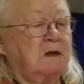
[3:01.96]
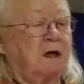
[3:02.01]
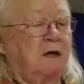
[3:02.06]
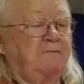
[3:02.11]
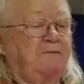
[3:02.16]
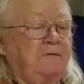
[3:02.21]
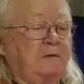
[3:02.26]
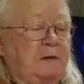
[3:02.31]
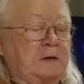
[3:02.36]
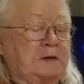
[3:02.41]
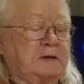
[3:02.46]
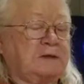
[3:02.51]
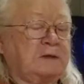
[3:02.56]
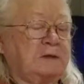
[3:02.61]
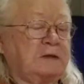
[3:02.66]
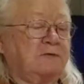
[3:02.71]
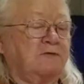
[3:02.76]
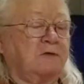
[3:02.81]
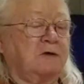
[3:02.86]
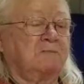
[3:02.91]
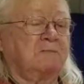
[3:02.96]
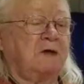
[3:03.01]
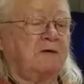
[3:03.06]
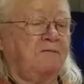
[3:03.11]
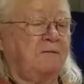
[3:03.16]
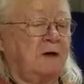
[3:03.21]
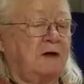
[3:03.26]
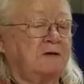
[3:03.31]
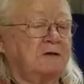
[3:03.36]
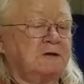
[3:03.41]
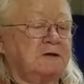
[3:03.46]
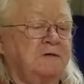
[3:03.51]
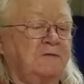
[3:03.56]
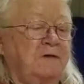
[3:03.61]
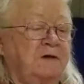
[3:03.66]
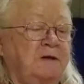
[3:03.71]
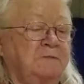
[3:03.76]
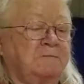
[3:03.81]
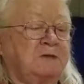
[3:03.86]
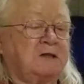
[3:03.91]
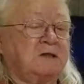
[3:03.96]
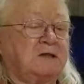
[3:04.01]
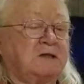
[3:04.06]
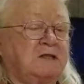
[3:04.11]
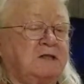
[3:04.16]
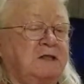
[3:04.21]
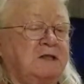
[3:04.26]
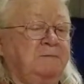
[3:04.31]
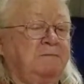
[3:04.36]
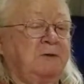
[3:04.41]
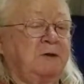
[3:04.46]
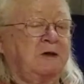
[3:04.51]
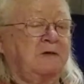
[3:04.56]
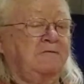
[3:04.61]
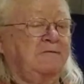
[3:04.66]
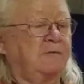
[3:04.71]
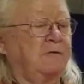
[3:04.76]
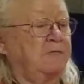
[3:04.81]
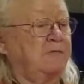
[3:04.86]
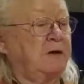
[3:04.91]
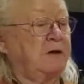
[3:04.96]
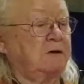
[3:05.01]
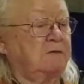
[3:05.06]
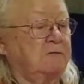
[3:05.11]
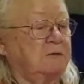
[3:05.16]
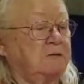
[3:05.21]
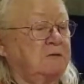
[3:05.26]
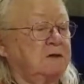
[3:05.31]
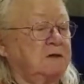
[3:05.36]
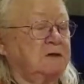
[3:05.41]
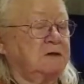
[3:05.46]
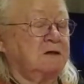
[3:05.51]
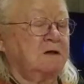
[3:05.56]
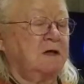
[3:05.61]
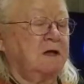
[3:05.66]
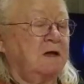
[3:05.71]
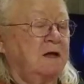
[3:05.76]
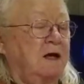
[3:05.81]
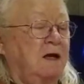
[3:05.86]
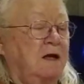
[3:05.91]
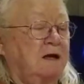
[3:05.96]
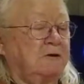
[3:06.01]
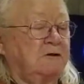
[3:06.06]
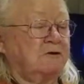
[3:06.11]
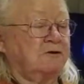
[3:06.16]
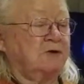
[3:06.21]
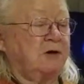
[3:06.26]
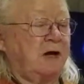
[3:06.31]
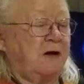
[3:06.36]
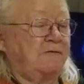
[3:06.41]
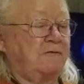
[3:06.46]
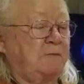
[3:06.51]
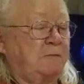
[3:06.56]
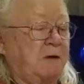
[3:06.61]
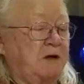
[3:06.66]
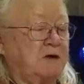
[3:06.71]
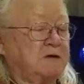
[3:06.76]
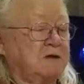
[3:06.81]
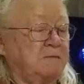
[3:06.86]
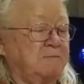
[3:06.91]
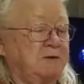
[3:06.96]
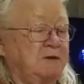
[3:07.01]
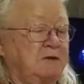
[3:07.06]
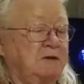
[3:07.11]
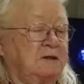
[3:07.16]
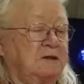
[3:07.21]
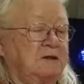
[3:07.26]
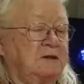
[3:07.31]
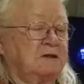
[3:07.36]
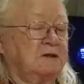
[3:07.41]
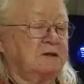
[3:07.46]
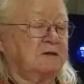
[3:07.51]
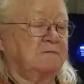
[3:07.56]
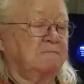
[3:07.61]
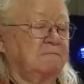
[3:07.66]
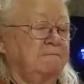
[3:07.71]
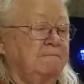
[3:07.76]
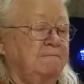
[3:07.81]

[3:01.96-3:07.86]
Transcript: obviously where my father developed his deep love for railroads and their travel possibilities.